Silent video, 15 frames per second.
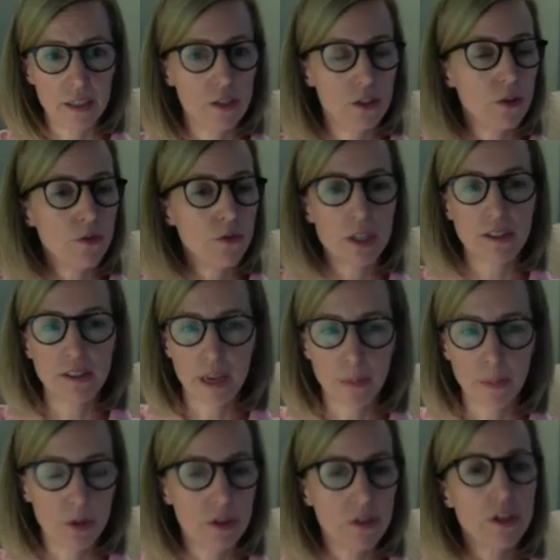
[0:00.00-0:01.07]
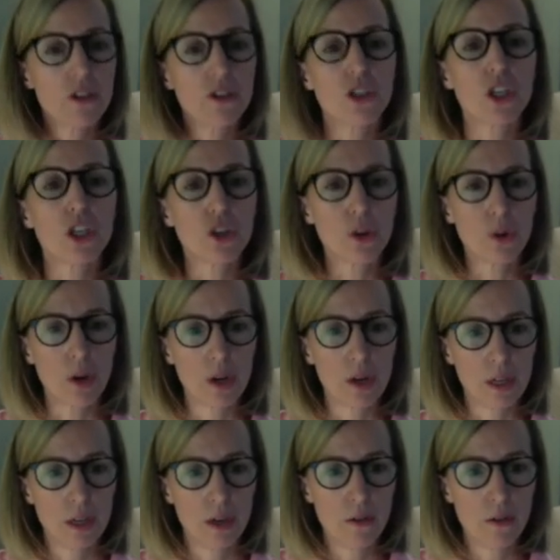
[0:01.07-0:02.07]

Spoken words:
So for example, that there's a cure